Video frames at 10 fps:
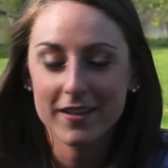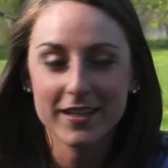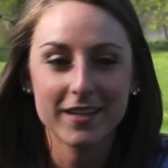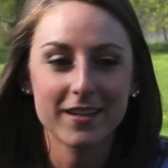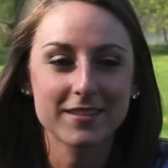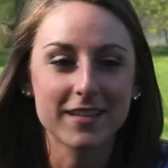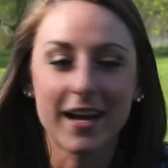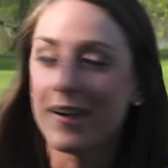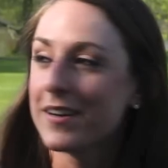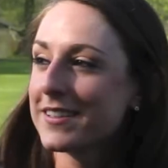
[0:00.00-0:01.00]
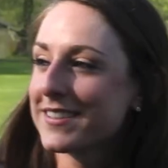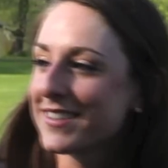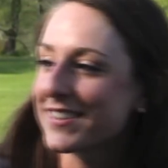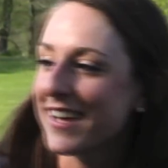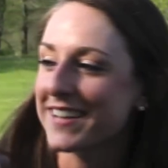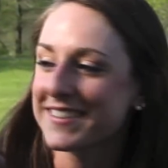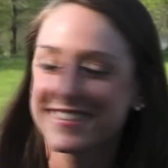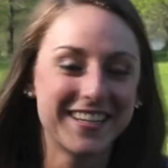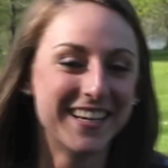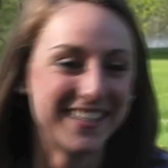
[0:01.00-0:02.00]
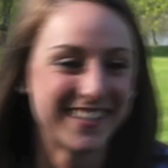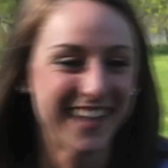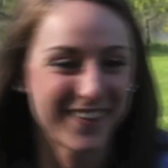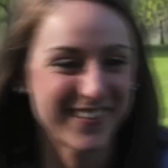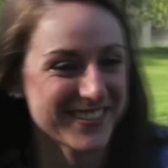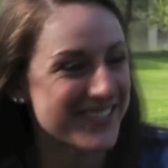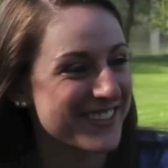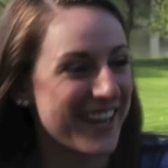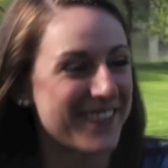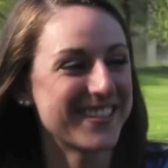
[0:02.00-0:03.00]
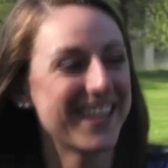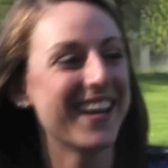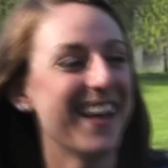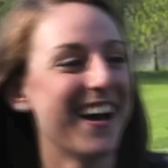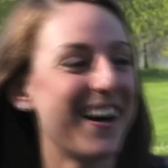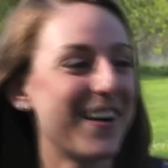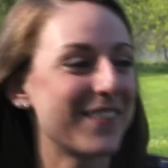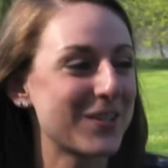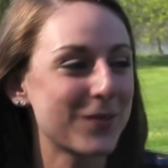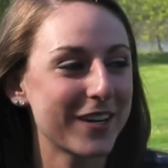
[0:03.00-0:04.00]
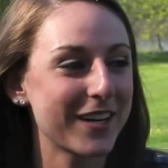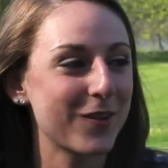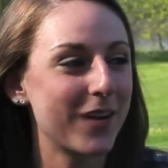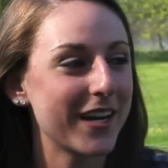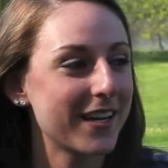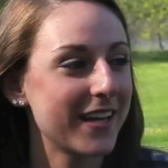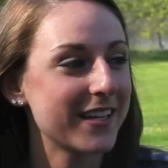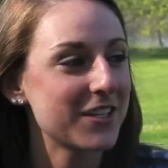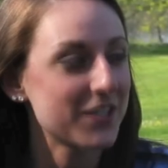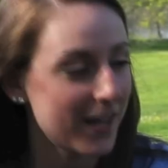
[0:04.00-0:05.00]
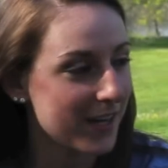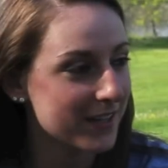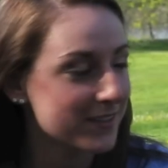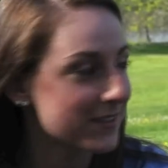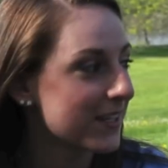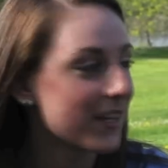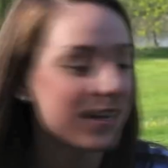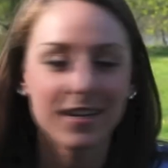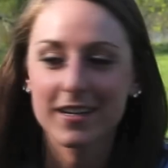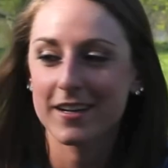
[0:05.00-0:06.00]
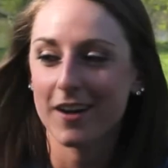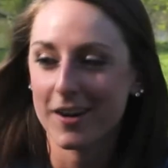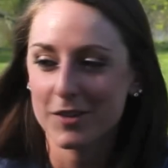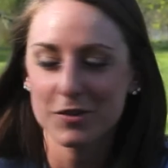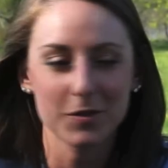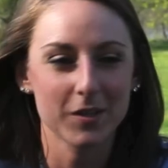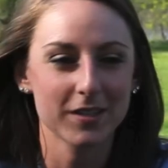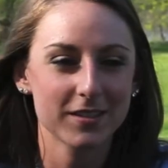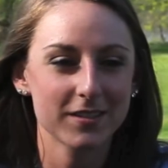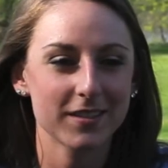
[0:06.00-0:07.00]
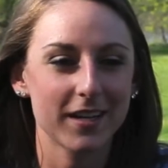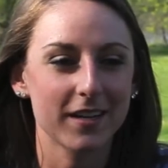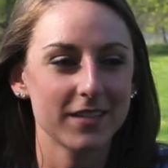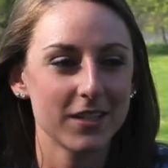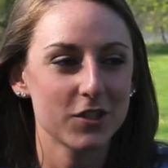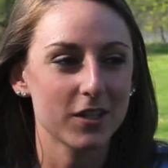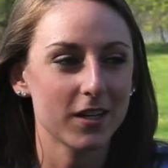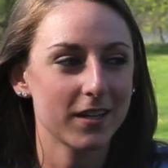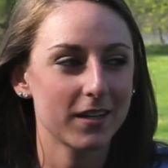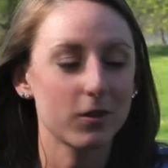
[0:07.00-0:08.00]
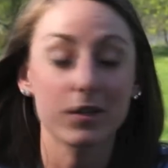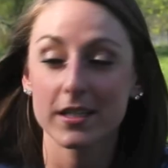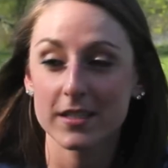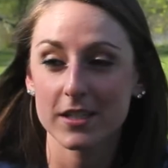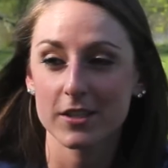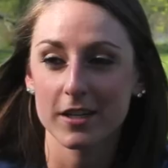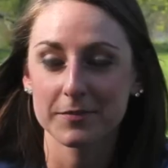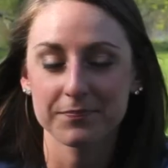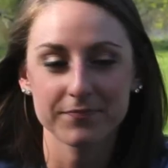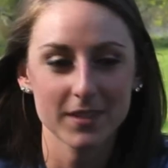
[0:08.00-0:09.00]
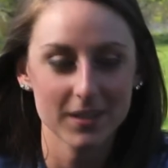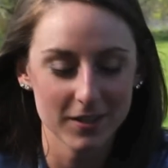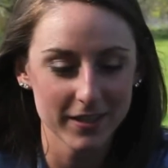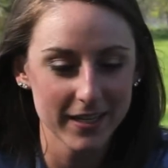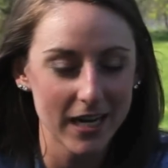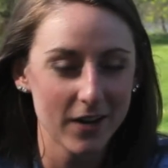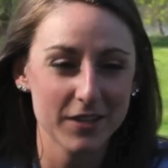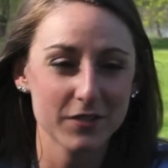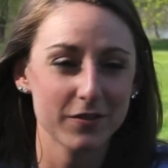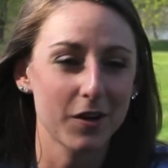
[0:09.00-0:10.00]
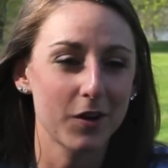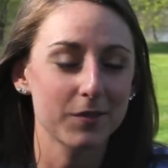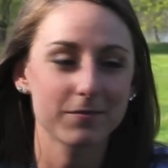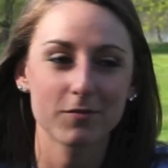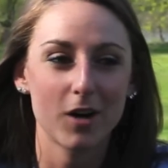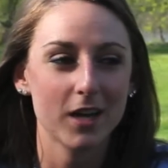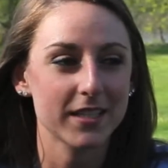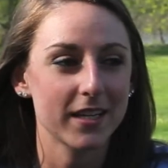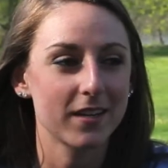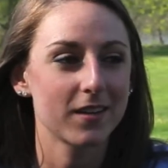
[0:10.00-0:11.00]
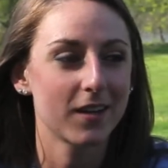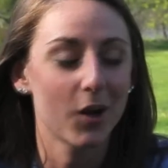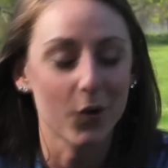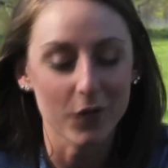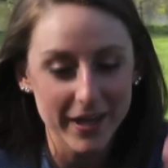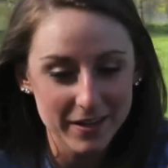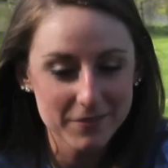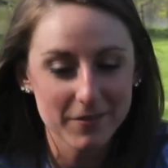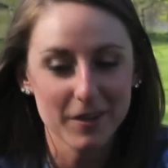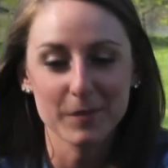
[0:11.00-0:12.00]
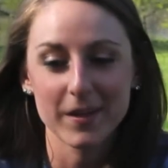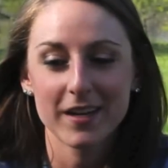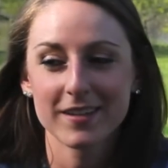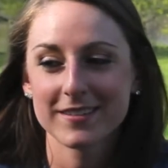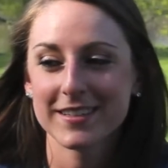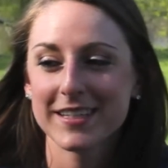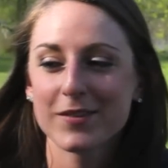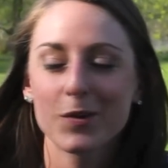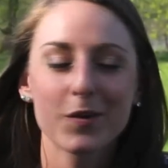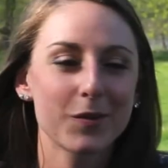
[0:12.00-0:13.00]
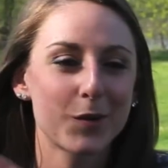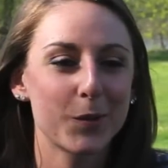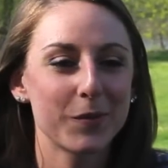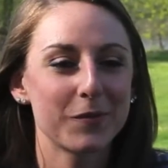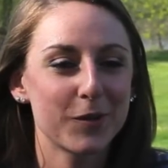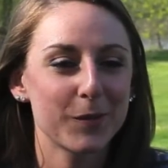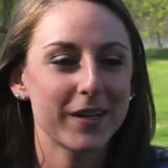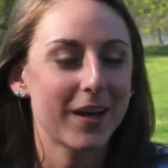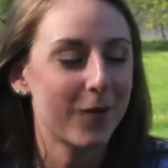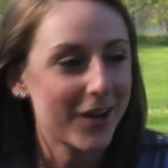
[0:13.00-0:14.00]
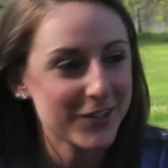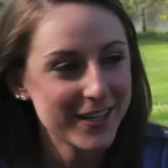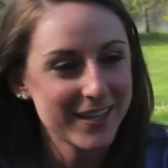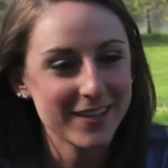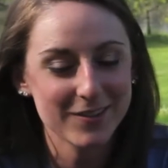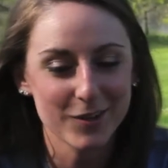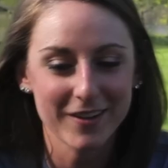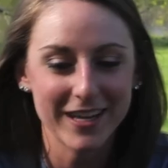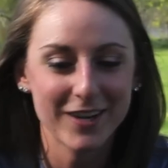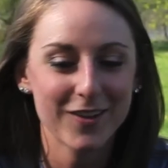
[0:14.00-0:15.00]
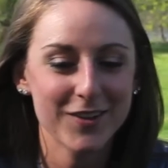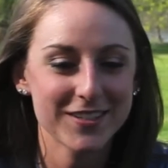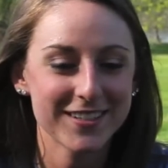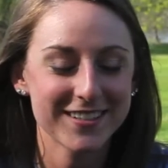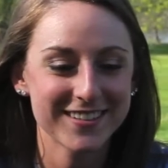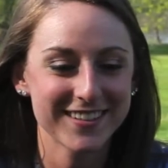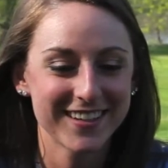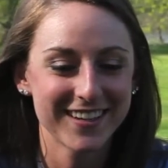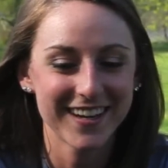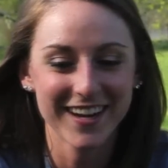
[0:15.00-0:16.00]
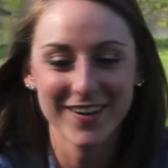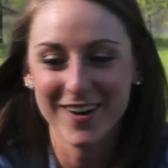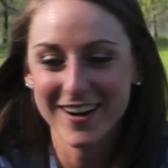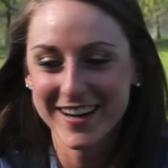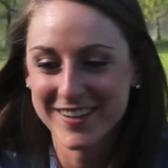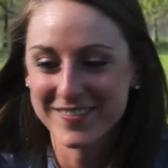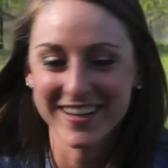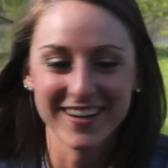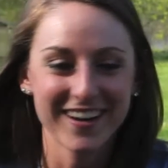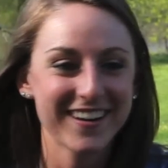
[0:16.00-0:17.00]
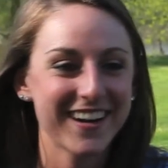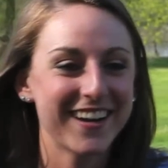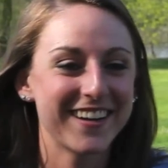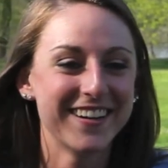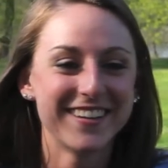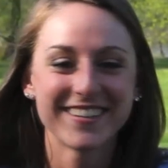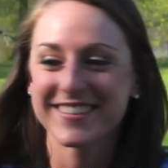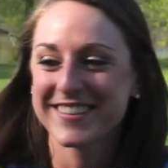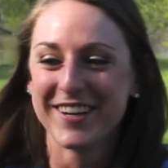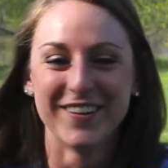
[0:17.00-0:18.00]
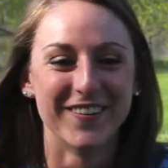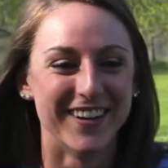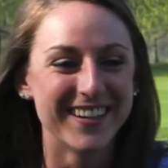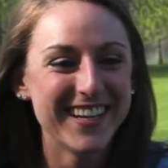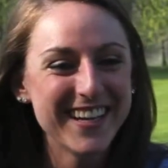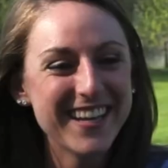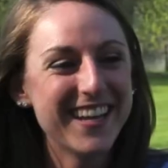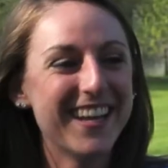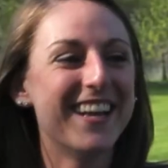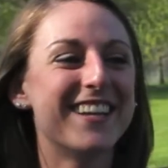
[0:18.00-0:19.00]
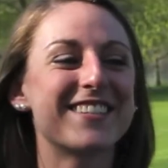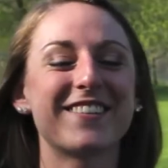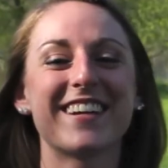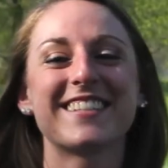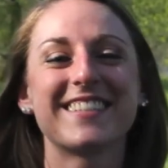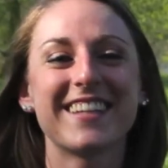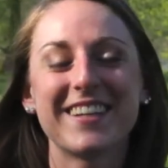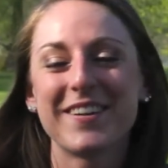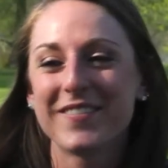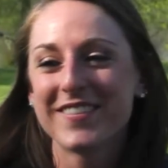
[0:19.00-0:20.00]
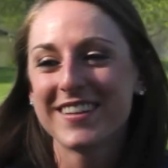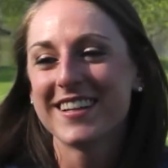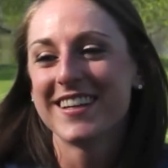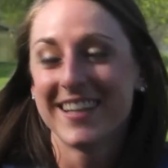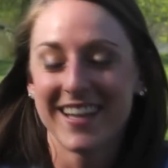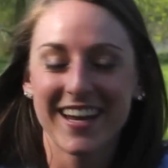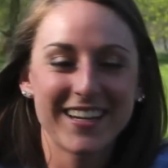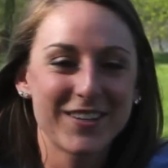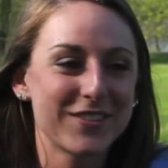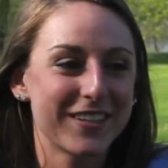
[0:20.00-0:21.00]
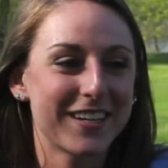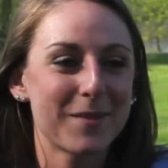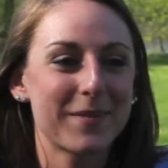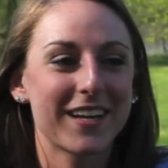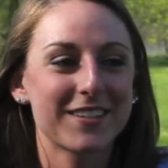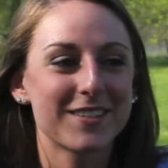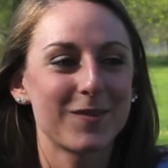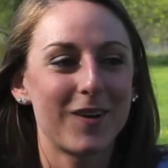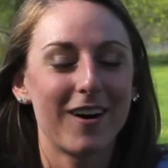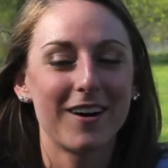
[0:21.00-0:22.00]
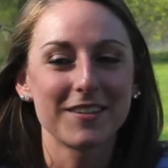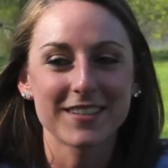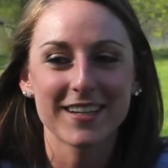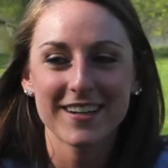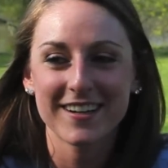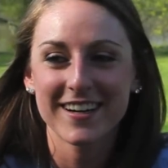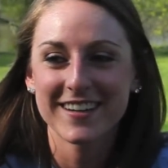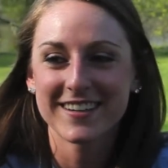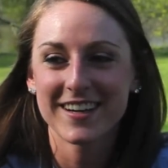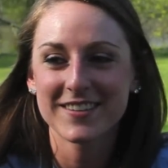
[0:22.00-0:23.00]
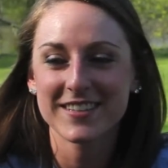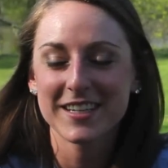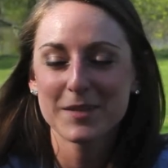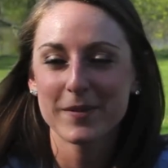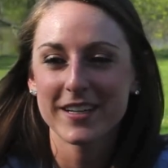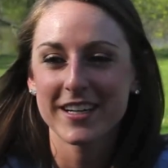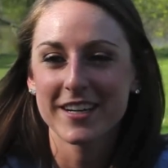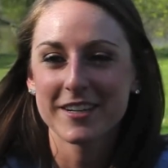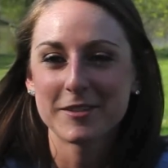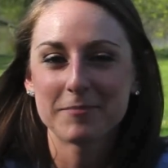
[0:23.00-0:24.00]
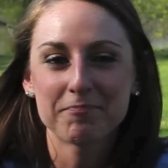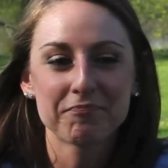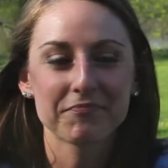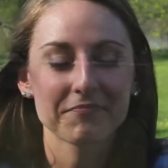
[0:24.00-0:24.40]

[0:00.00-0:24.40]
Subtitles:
like he does now. Still texts. Not much has changed. He was wearing white Nike Shox, cargo shorts, and a t-shirt, green t-shirt, looking down on his phone, walked in right in front of me. Didn't even hold the door open for me. I walked right in, the door like closes, and I walk in, I'm like, all right, this is cool. So I see him, and he was leaning up against the wall. I was like, all right. I was like, he's pretty cute.